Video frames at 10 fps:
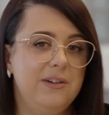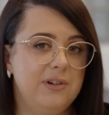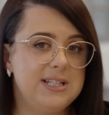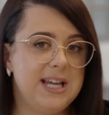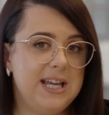
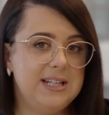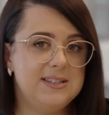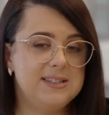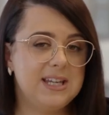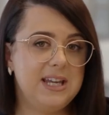irritated
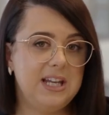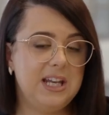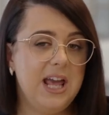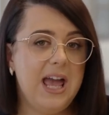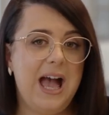
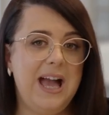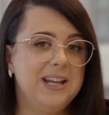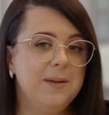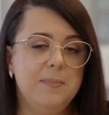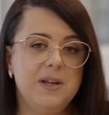skin,
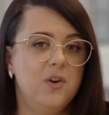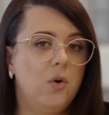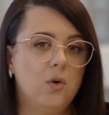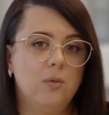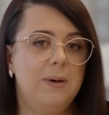and can be the
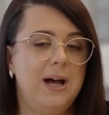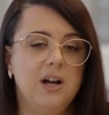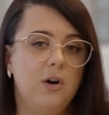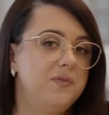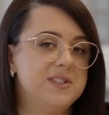
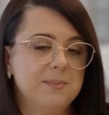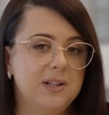hallmark of some